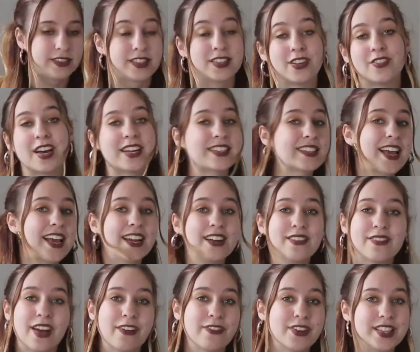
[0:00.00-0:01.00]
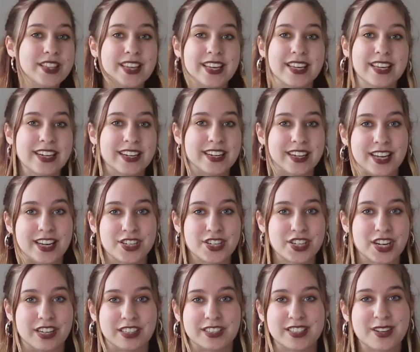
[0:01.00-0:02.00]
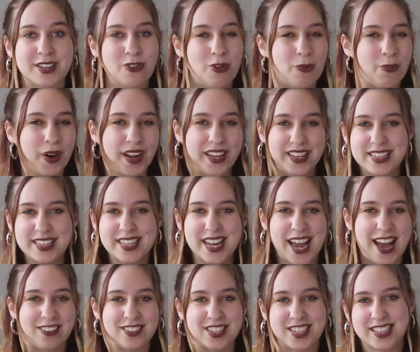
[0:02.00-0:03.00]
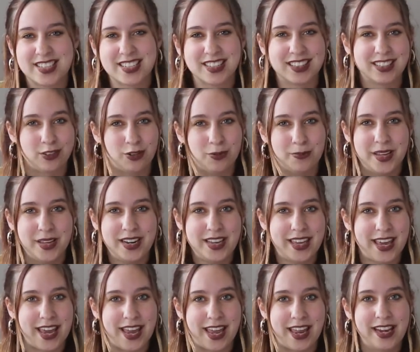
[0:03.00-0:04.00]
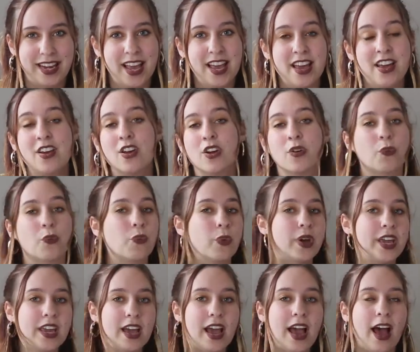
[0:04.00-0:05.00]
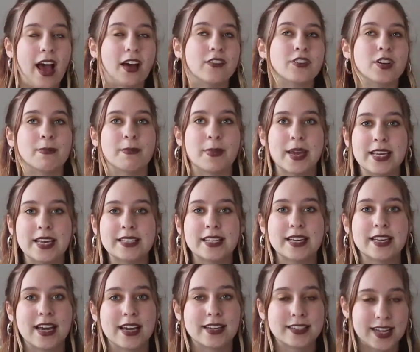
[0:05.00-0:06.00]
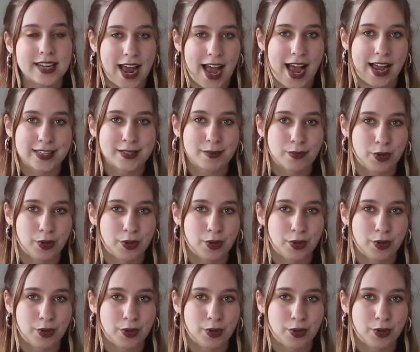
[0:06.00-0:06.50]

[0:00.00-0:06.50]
So that's kind of everything in a nutshell. So to break it down just a little bit again, we have amazing tax